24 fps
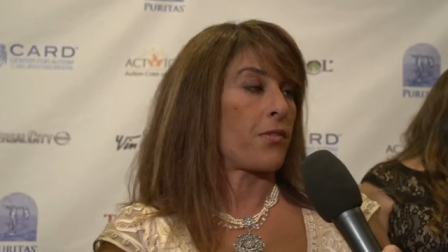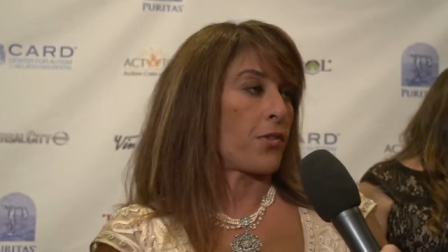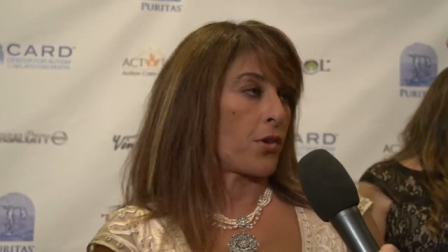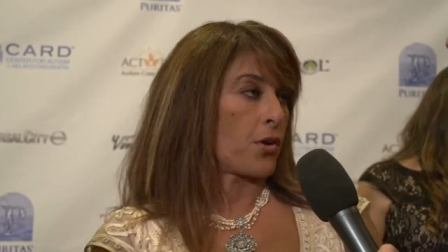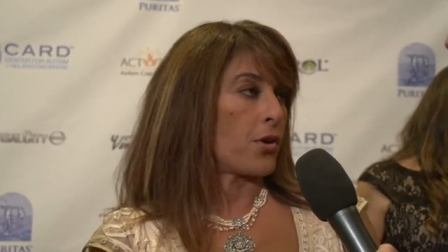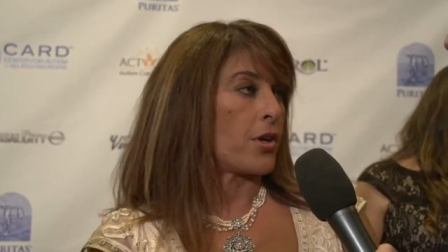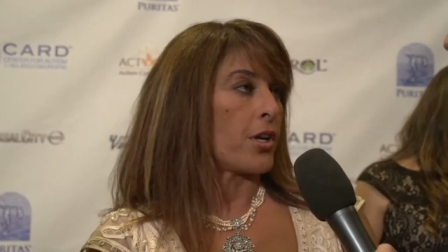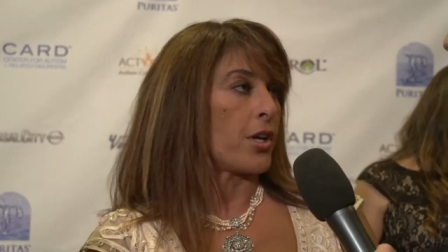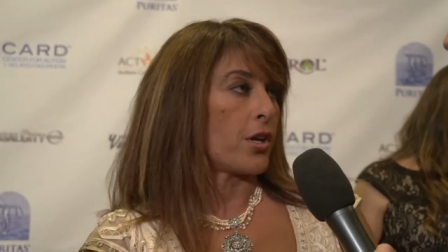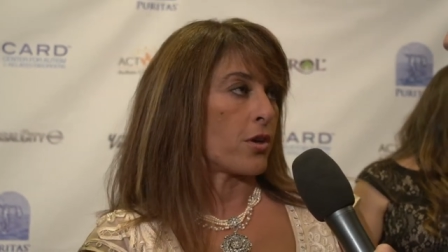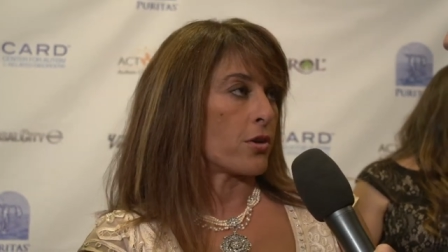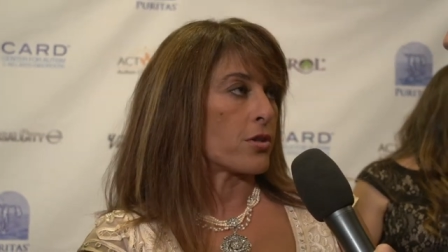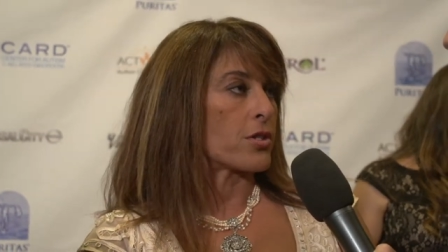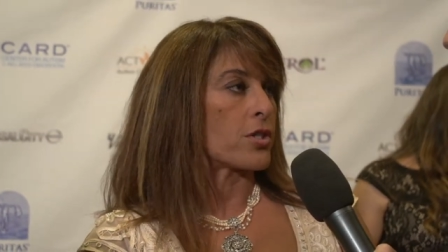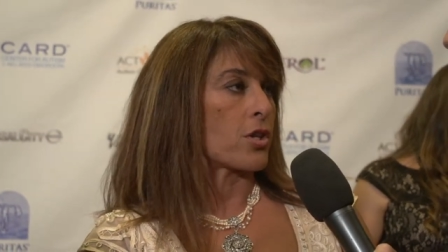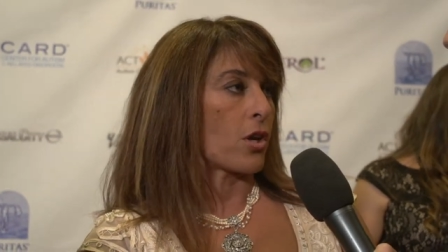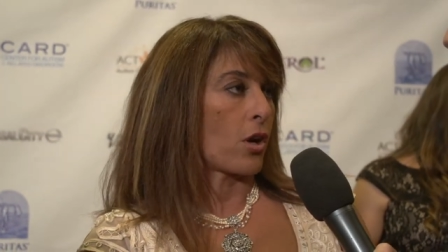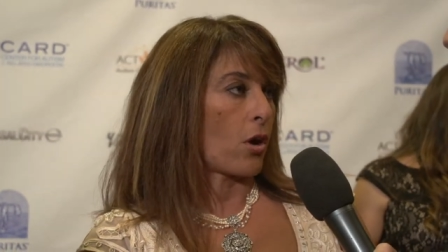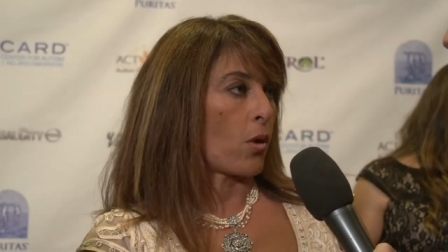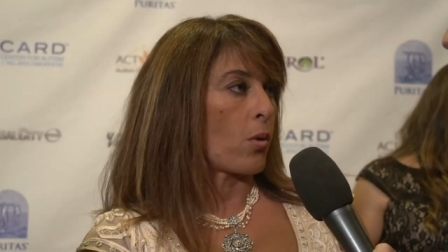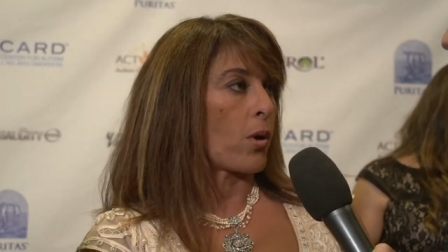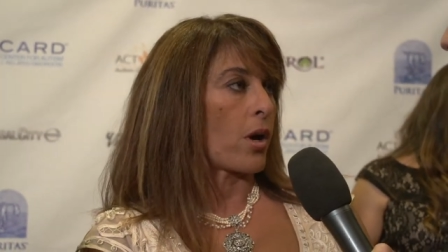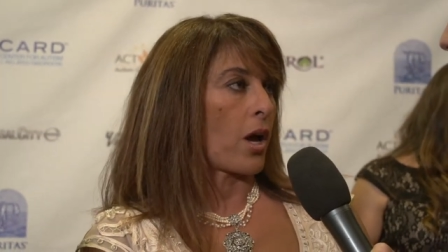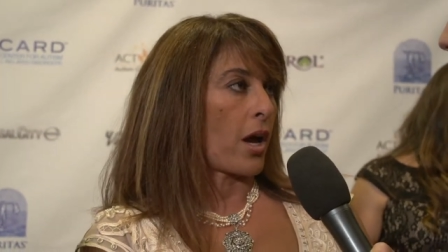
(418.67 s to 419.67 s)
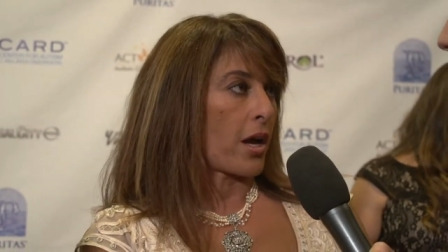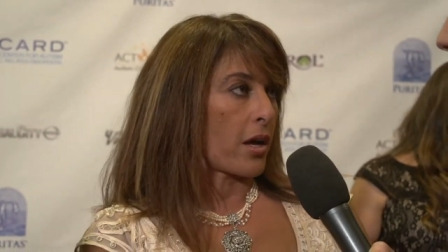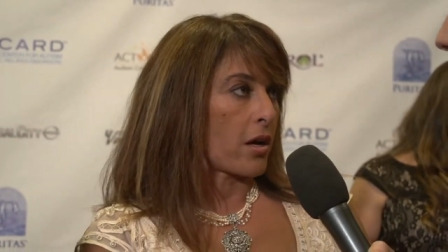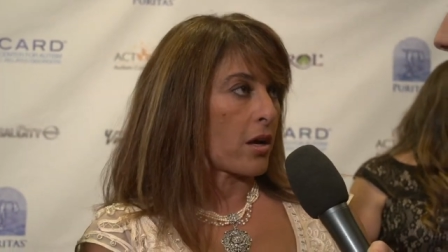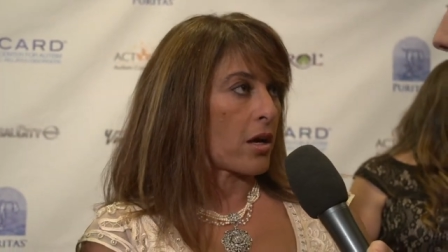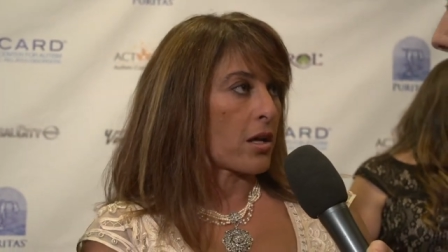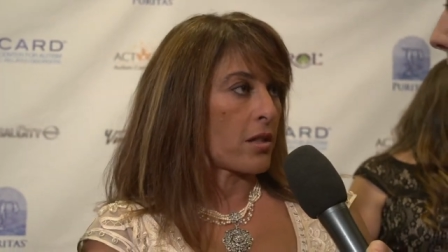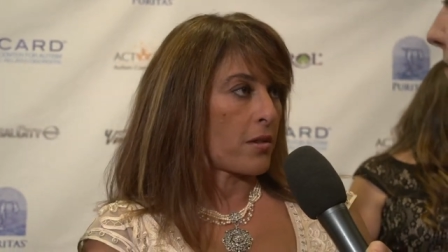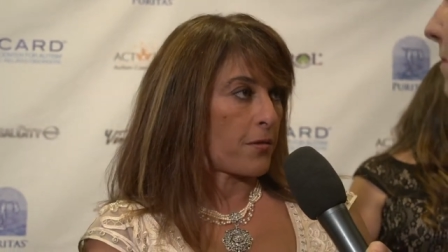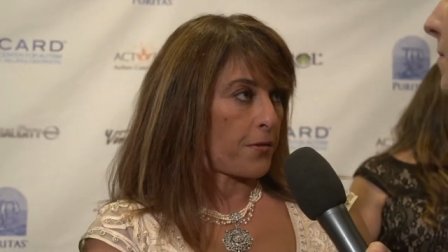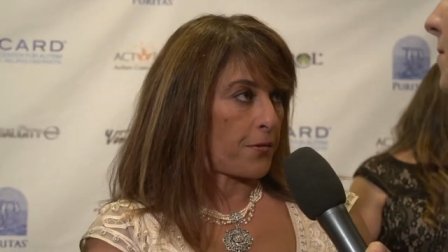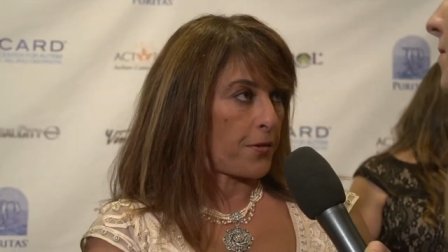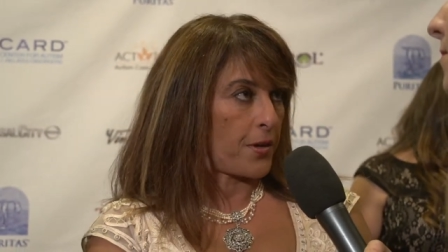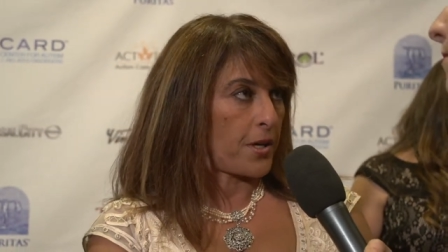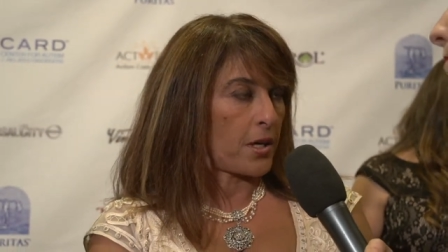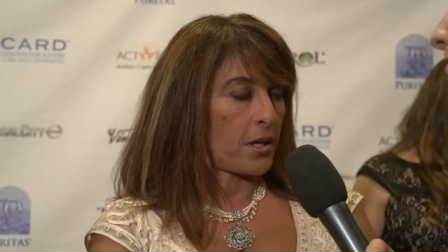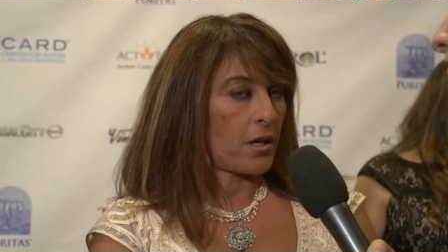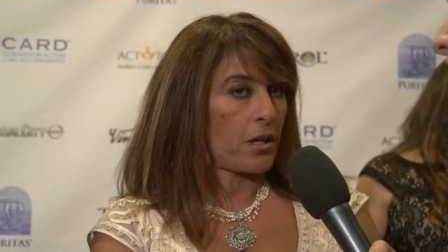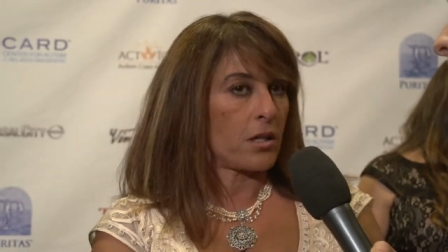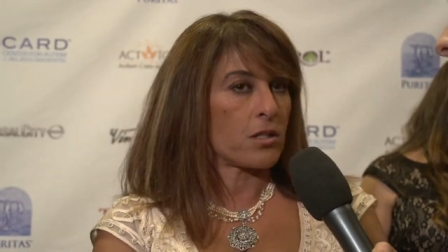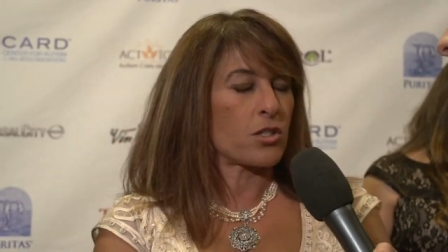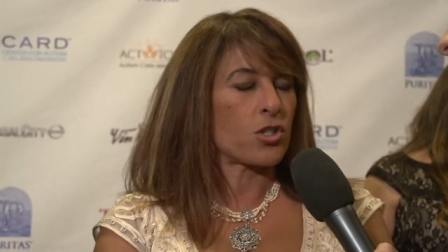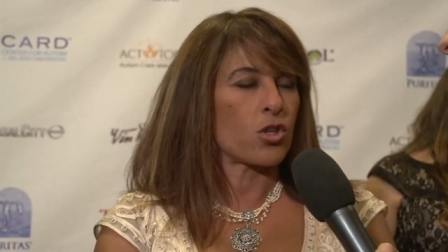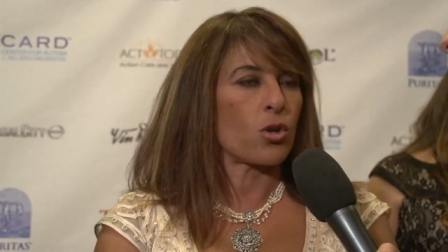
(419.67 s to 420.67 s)
30 years ago when I got in the
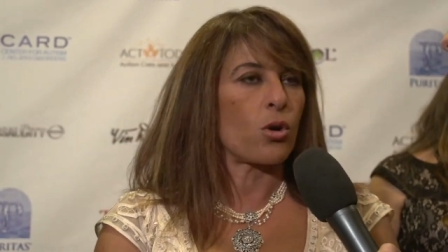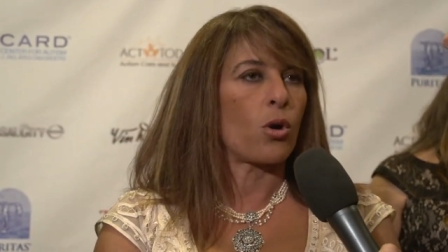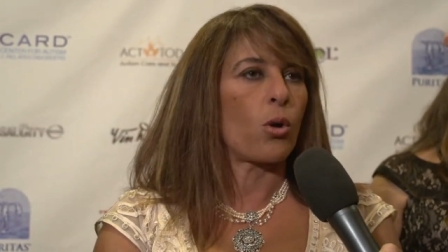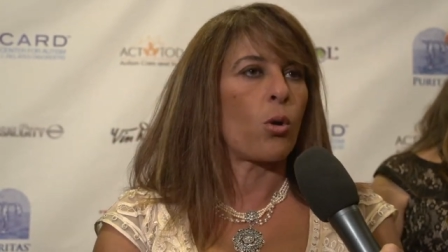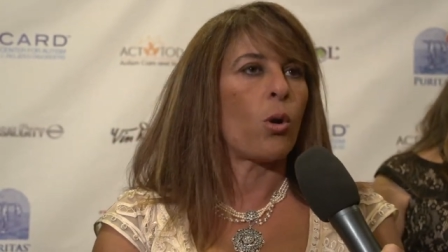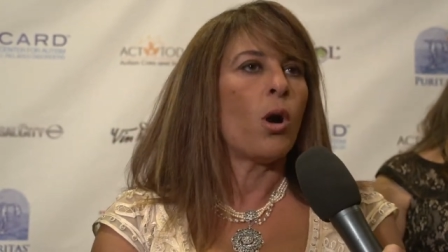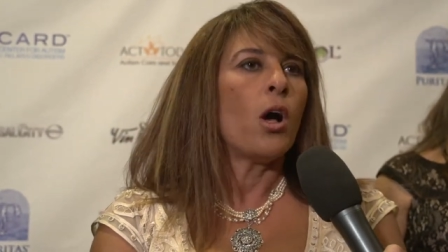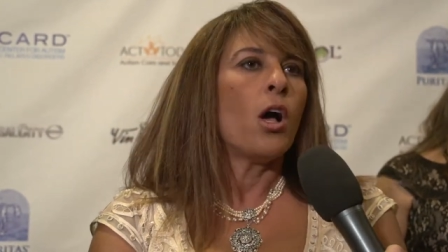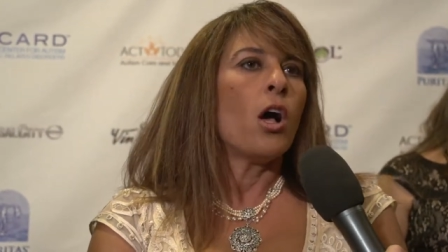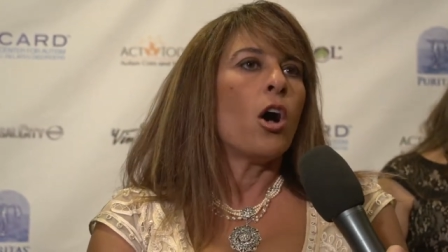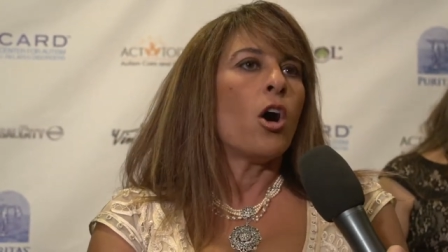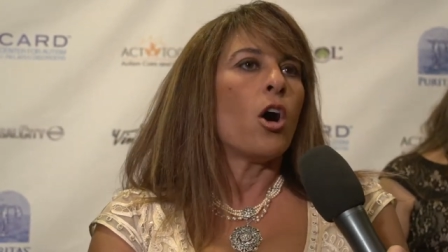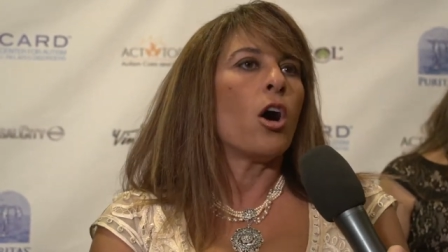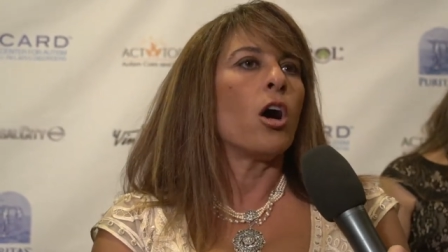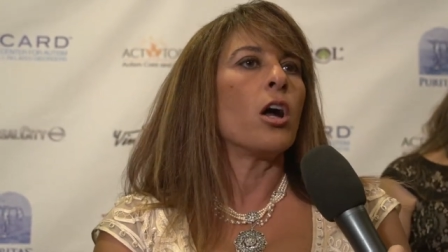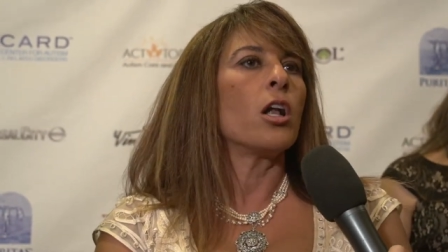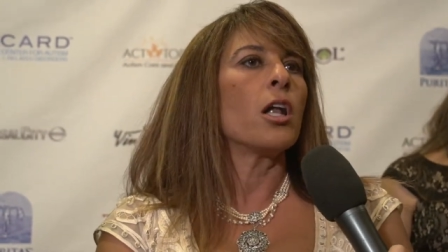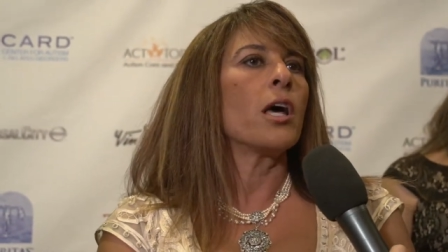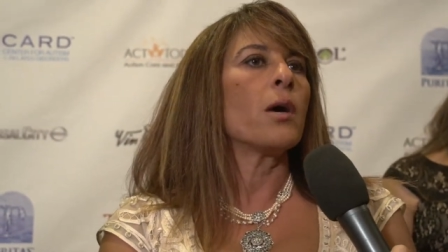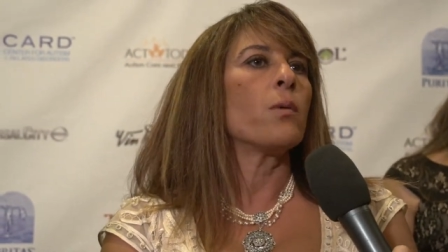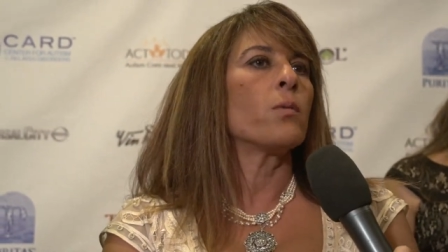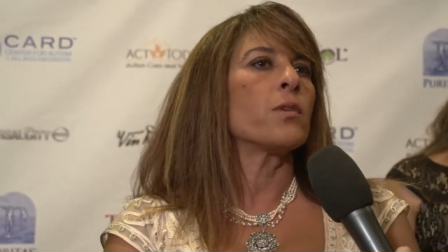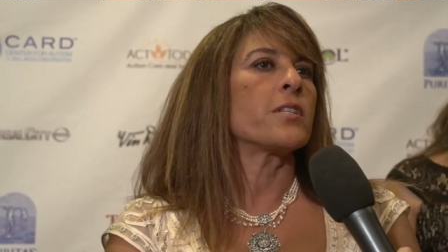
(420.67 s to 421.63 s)
field. So, all I